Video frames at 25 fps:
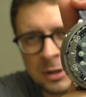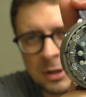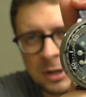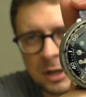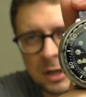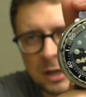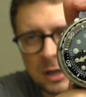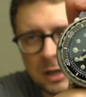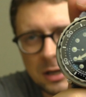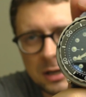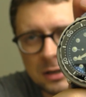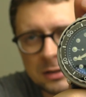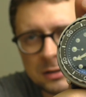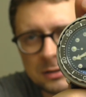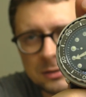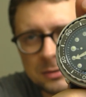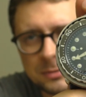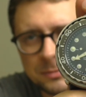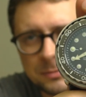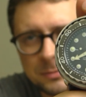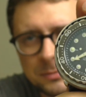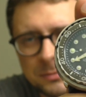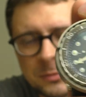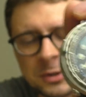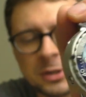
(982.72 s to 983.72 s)
And
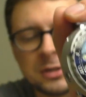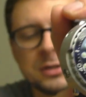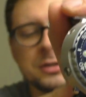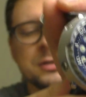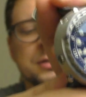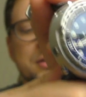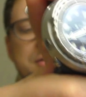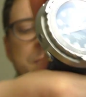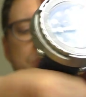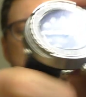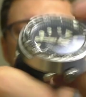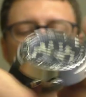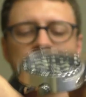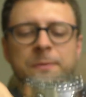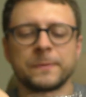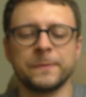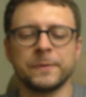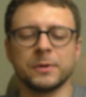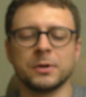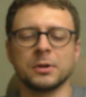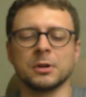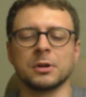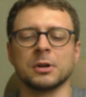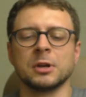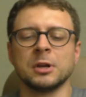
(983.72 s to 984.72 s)
there is one
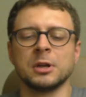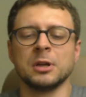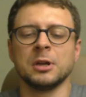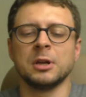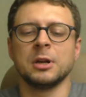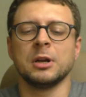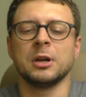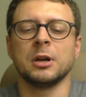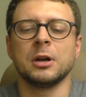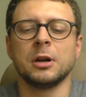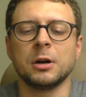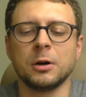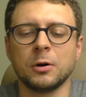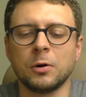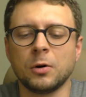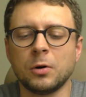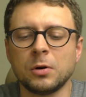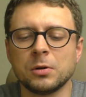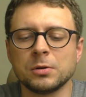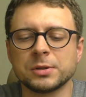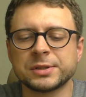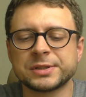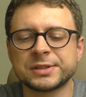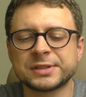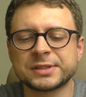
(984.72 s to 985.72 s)
thing,
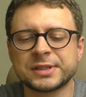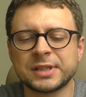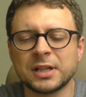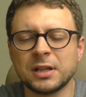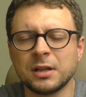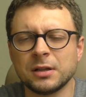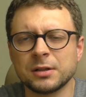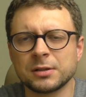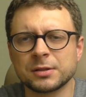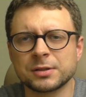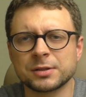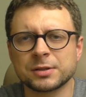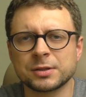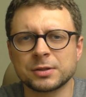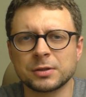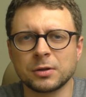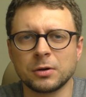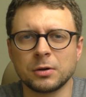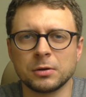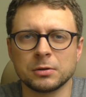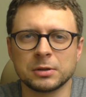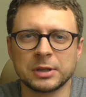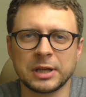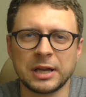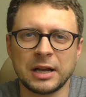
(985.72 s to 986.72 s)
all sellers
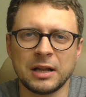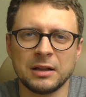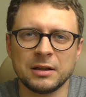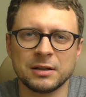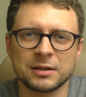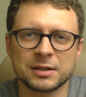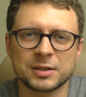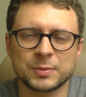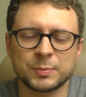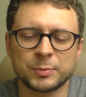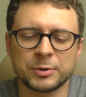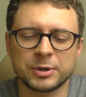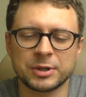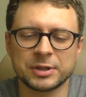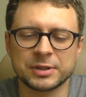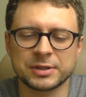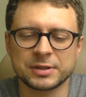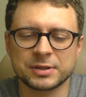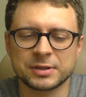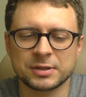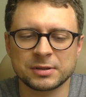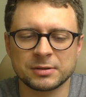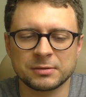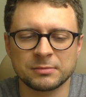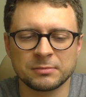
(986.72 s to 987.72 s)
on
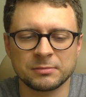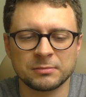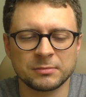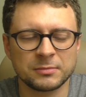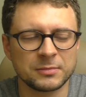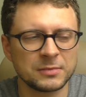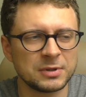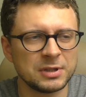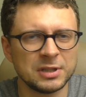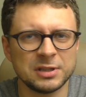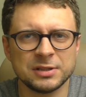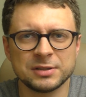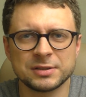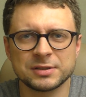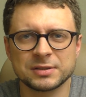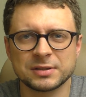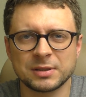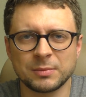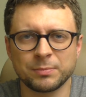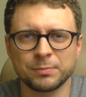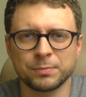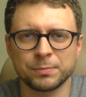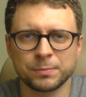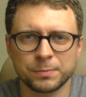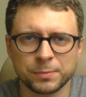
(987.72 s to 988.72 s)
AliExpress, there is
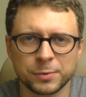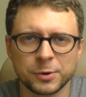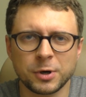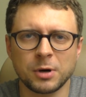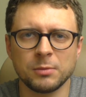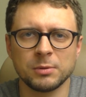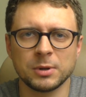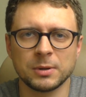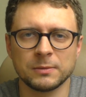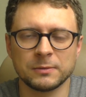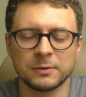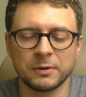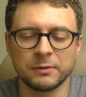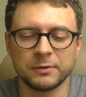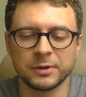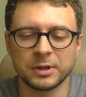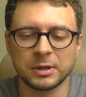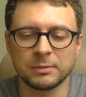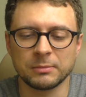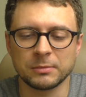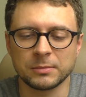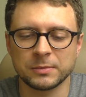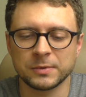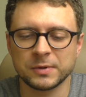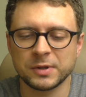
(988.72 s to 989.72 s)
a problem with
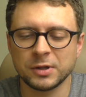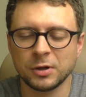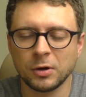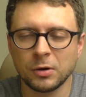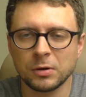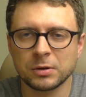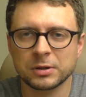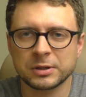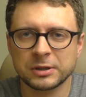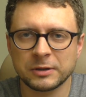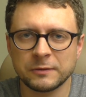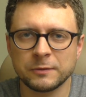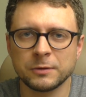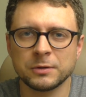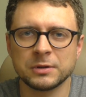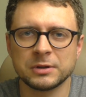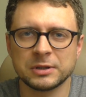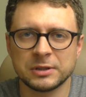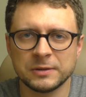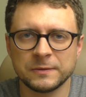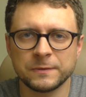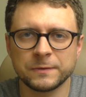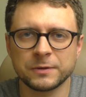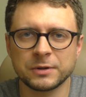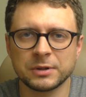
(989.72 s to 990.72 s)
them. They all give you
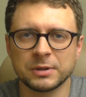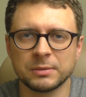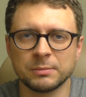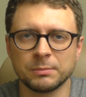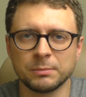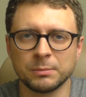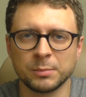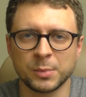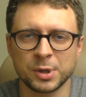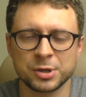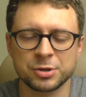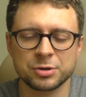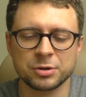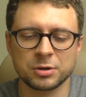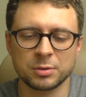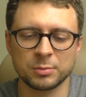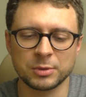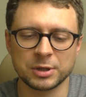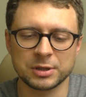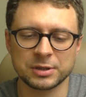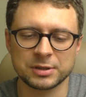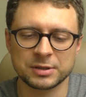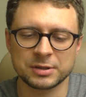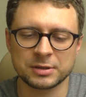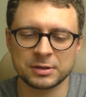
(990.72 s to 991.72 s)
different
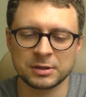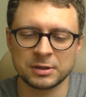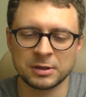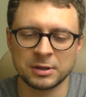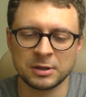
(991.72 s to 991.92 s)
measurements.